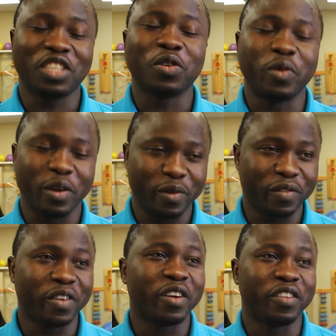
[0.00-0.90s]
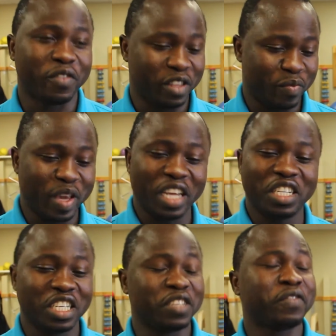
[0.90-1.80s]
it is a win-win for, for the
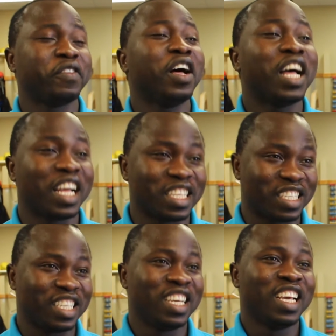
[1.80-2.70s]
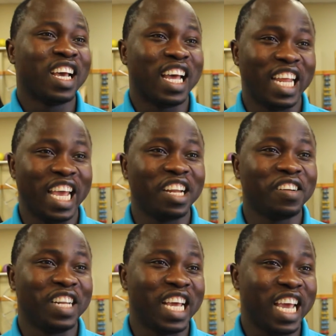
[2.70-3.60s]
patient for us. At the end
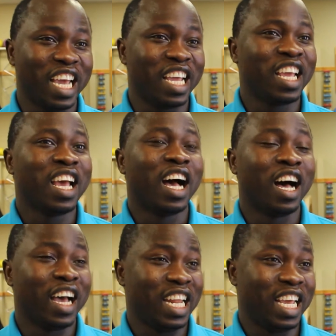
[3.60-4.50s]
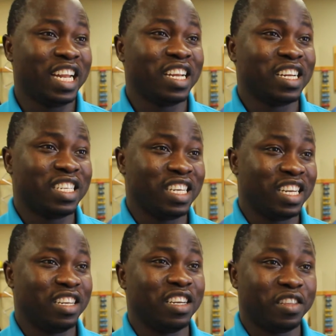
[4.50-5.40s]
of the day, uh, at the end of
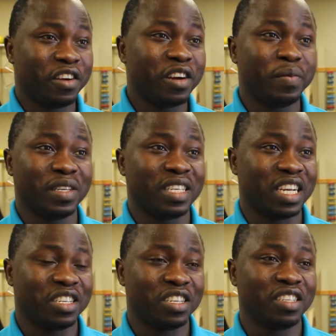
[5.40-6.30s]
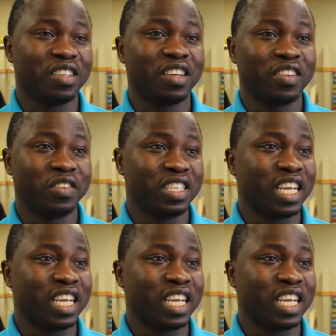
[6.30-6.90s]
the, the, the therapy session, we